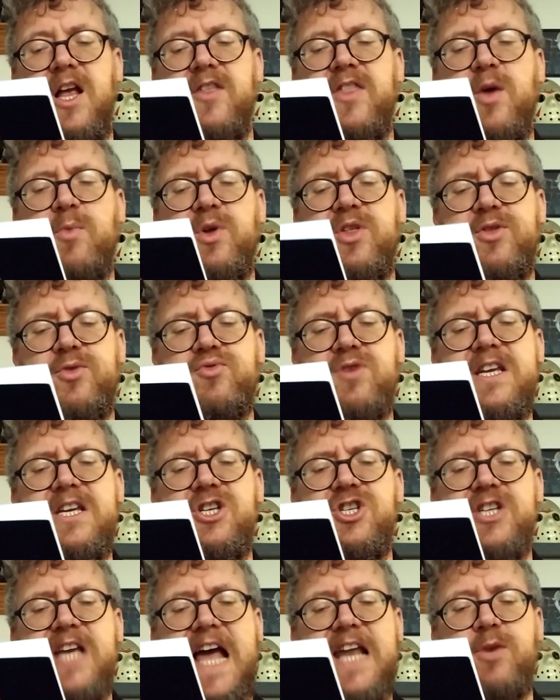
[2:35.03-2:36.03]
There were three
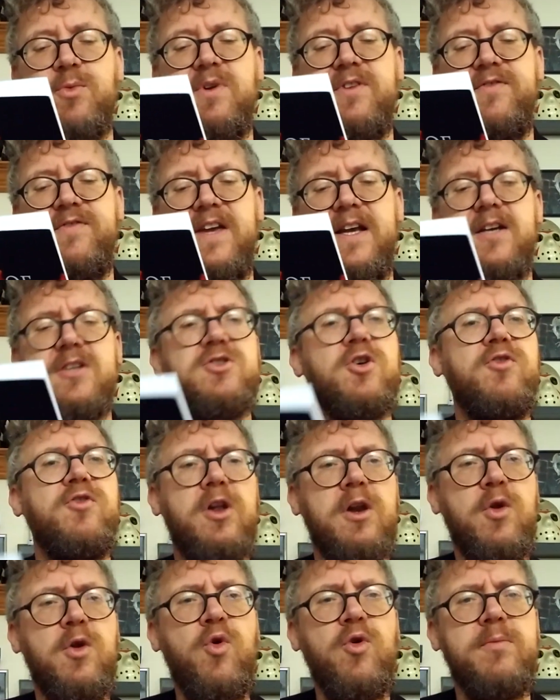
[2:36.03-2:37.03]
shadowy figures on
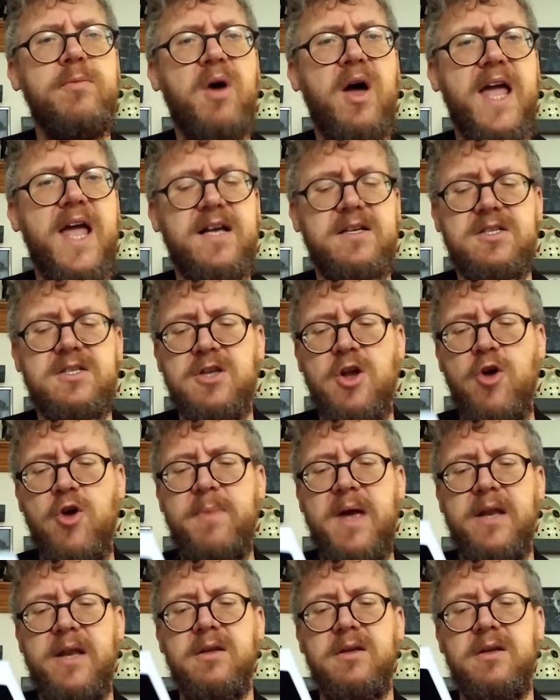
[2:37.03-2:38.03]
the lawn by our
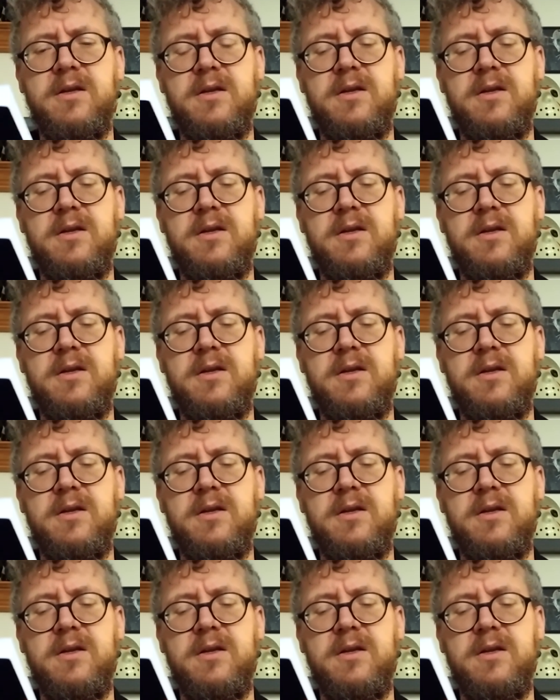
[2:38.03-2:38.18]
snowmen.